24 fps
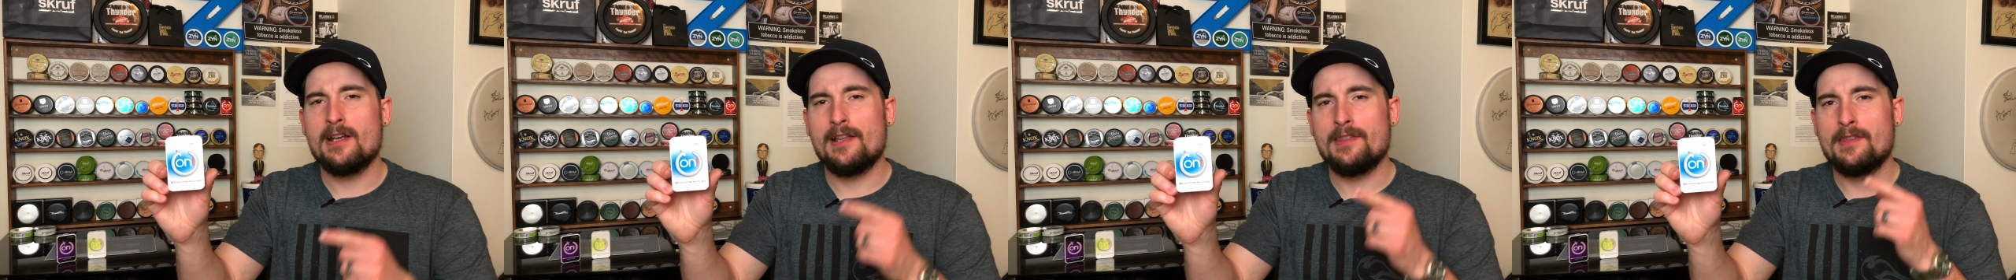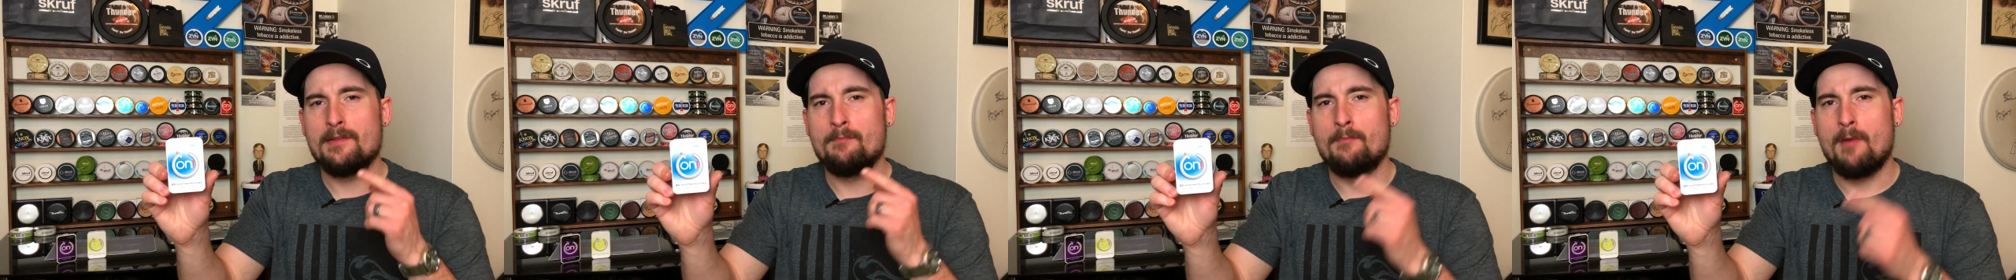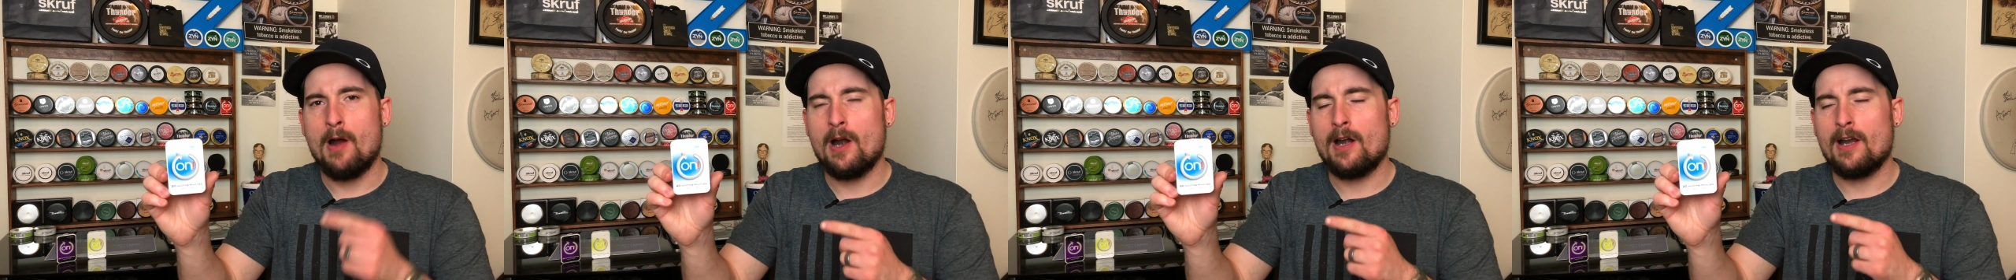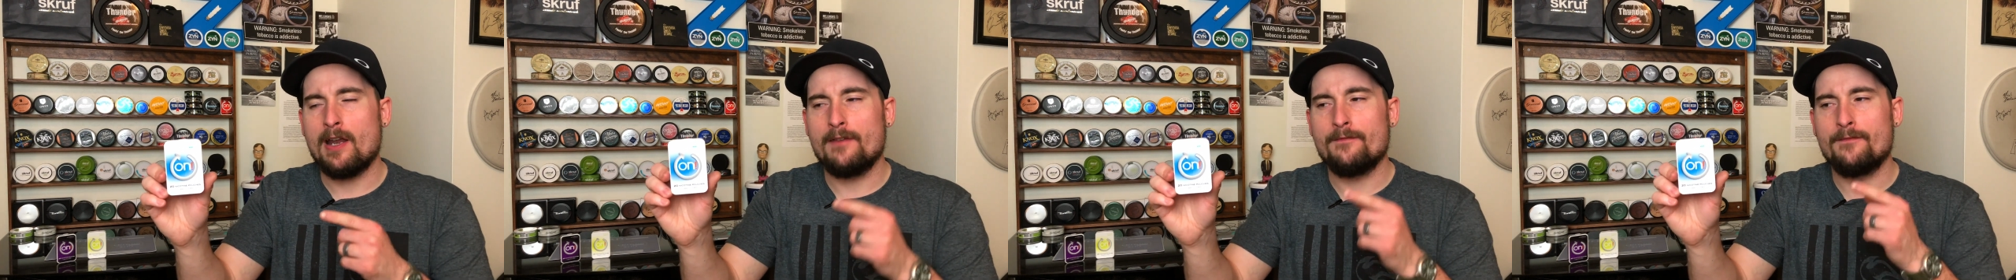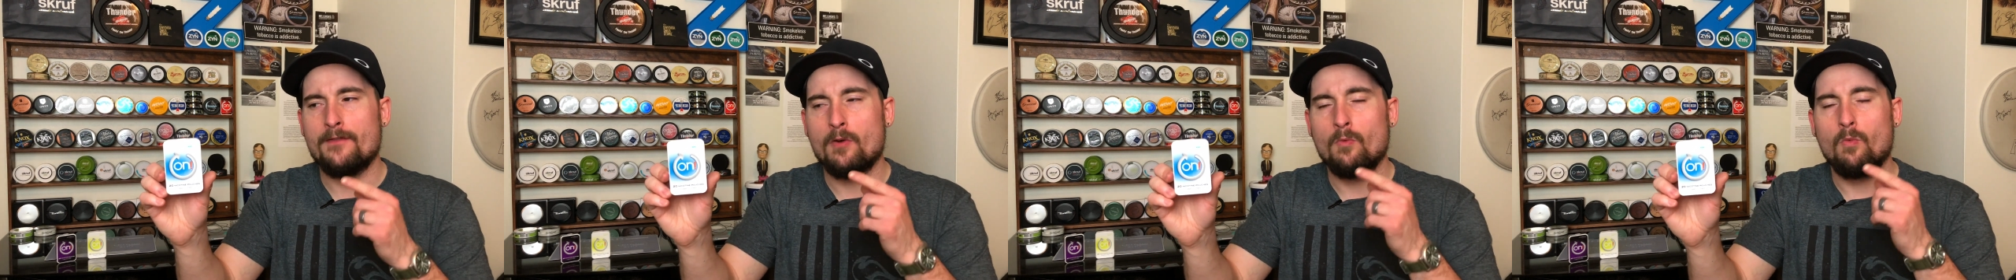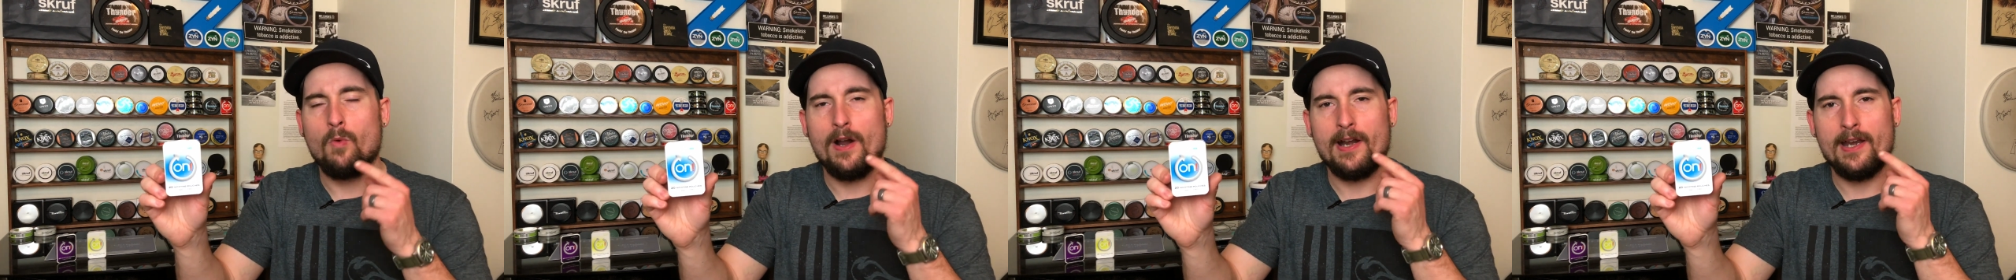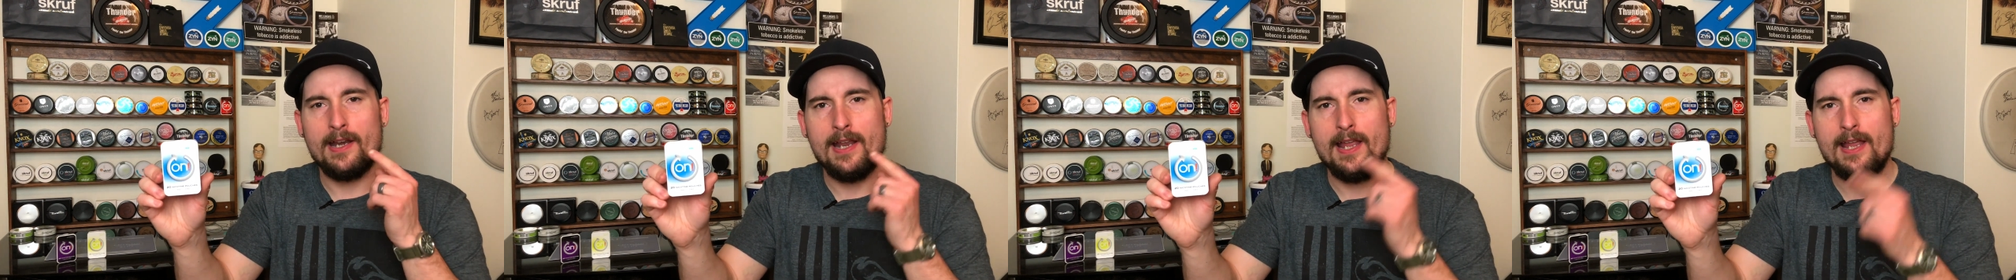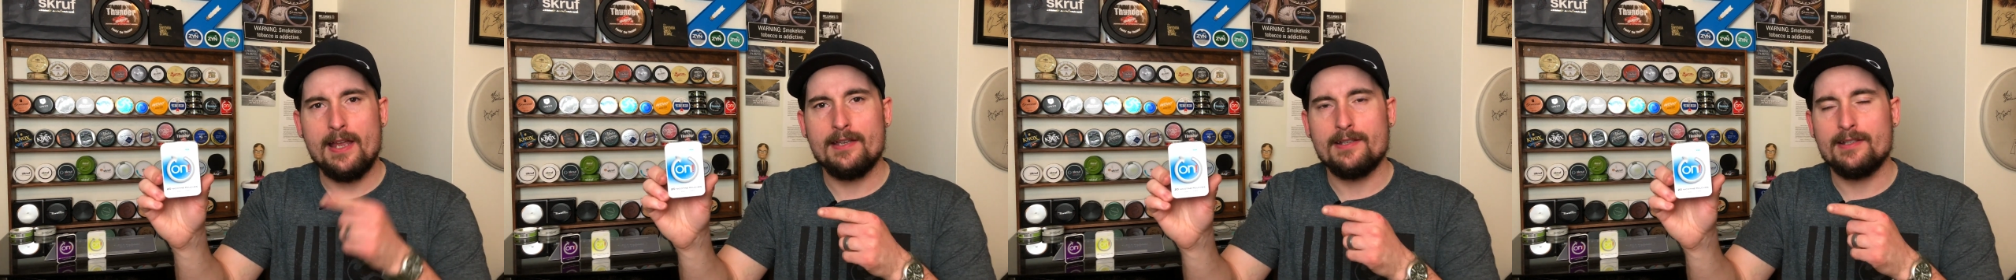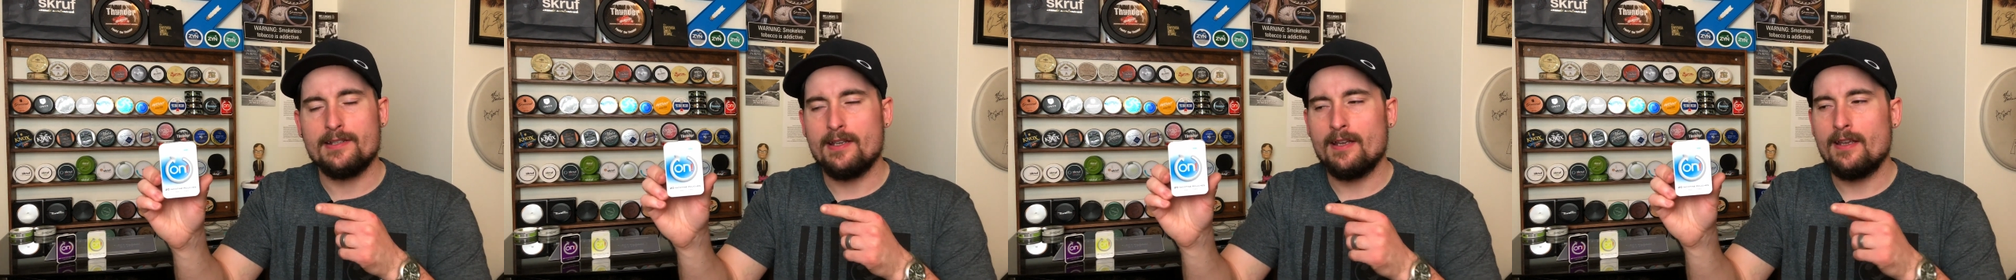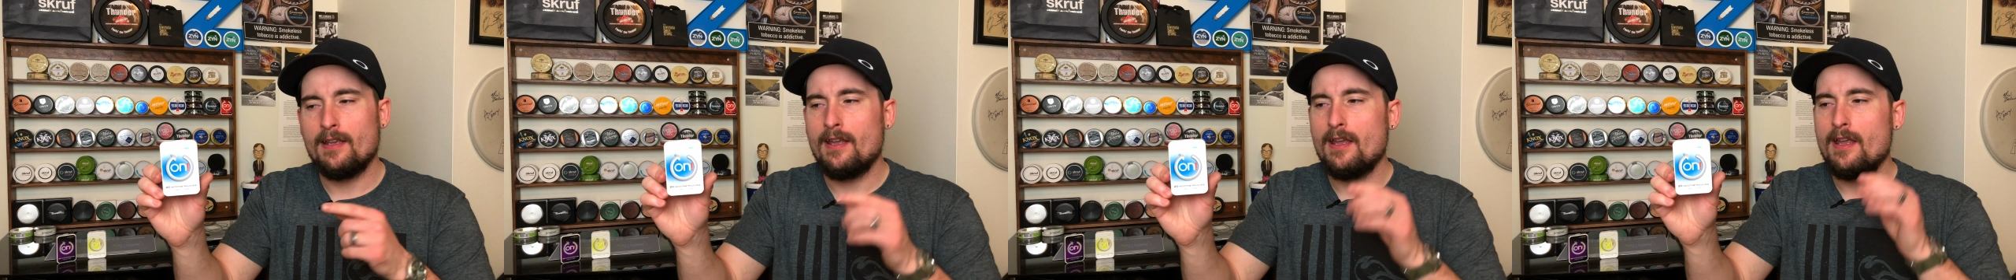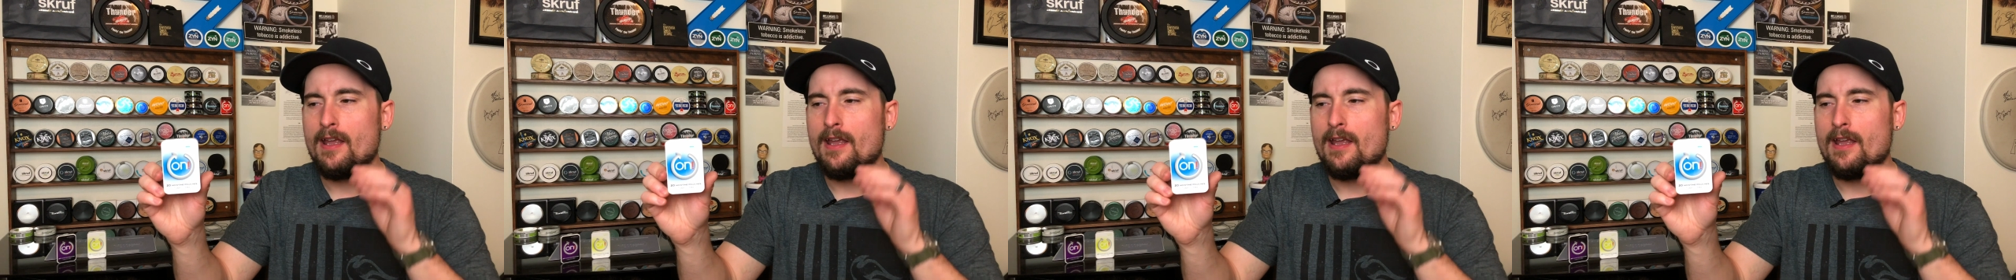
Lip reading: on the market for what it is.